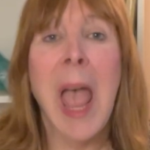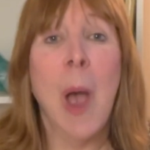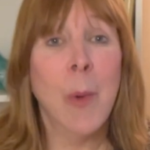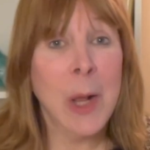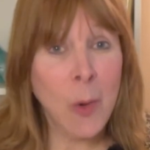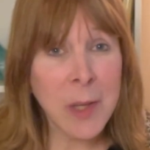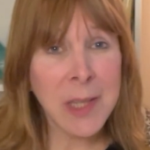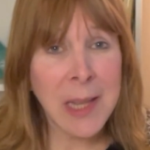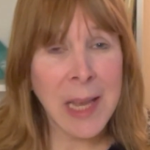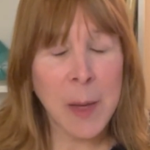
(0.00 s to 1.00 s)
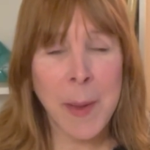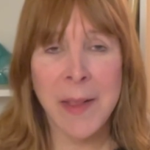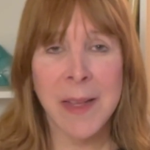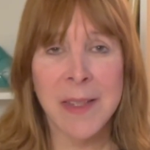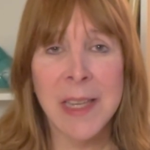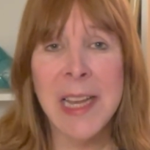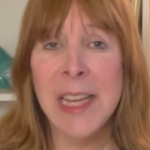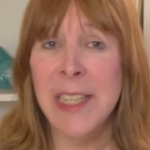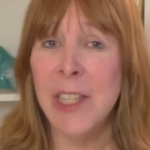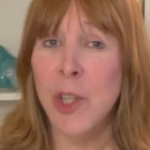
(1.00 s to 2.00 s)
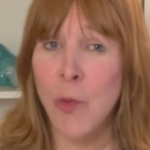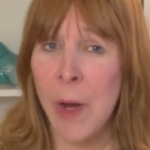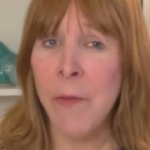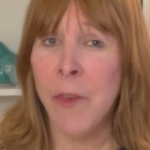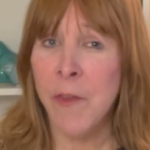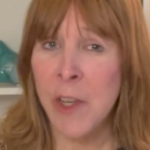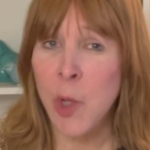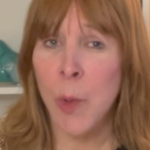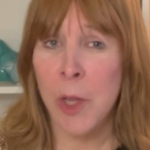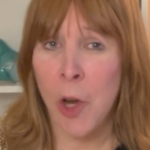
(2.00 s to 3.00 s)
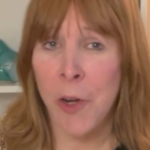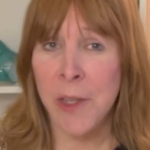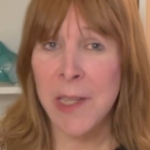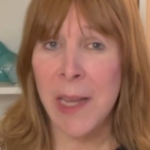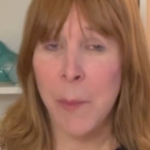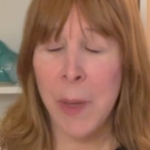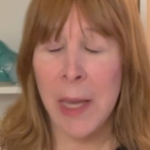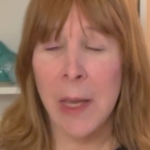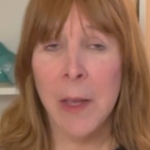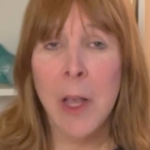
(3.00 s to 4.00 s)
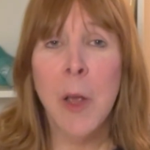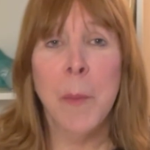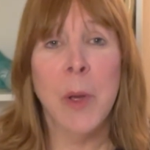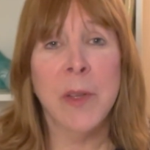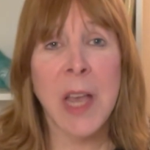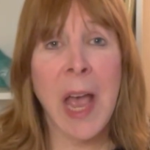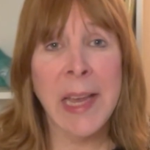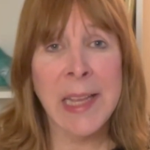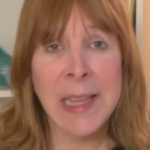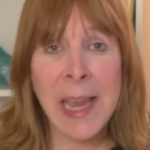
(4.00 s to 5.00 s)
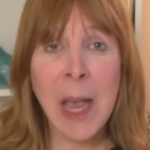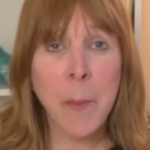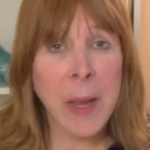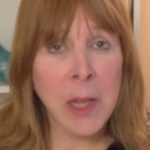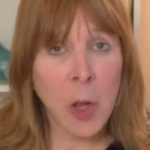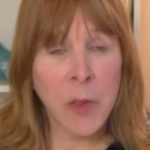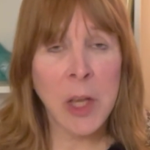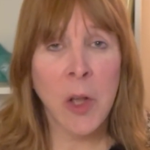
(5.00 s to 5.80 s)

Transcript: And what I also like about this is it's great for visual learners like me, because I can lay out my clothing